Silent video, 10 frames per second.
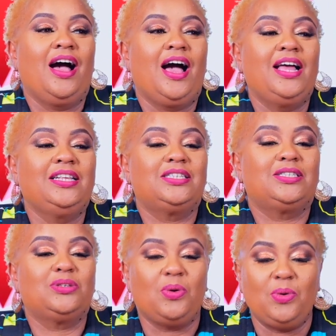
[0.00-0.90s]
And
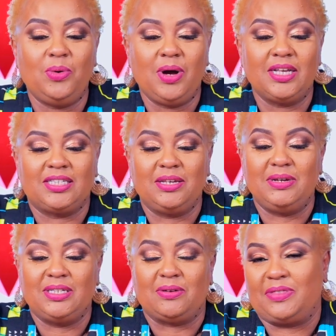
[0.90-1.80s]
so a
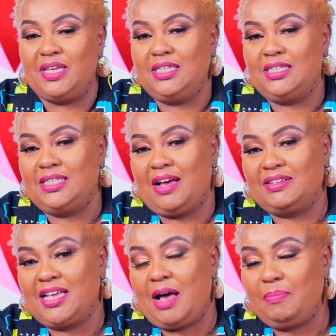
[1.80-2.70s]
series of things
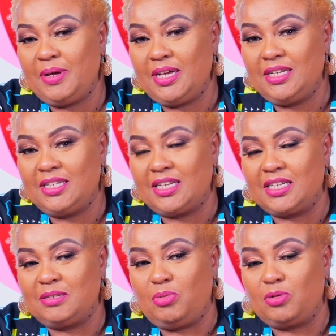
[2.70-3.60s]
has happened that
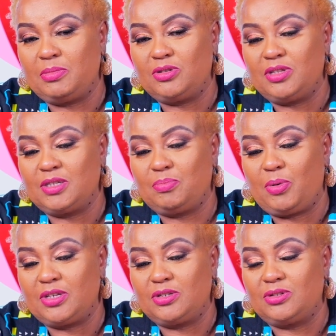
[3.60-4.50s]
has brought me to this
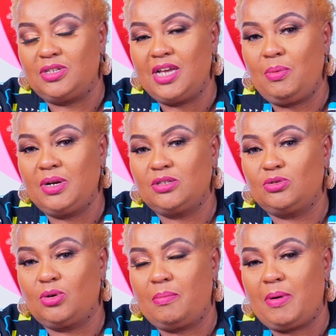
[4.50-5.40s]
point. So today I want us to
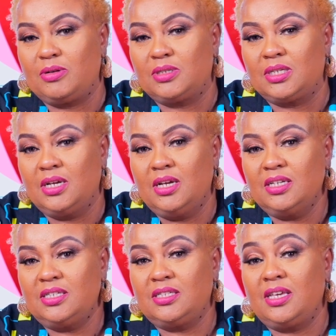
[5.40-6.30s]
talk about
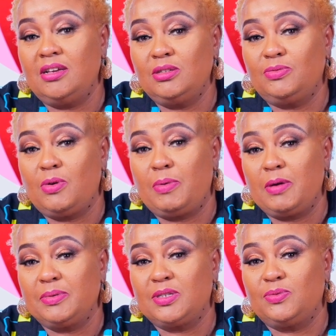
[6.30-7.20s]
skills for
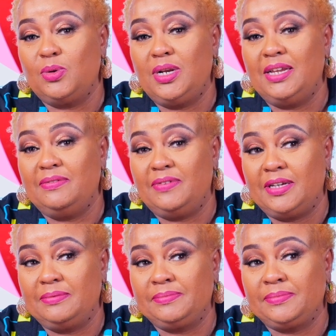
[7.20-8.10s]
purposeful
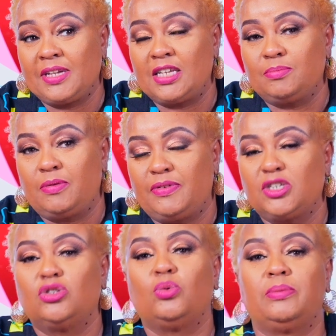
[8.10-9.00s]
living as
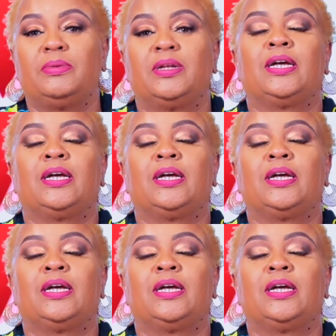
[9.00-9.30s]
professional women.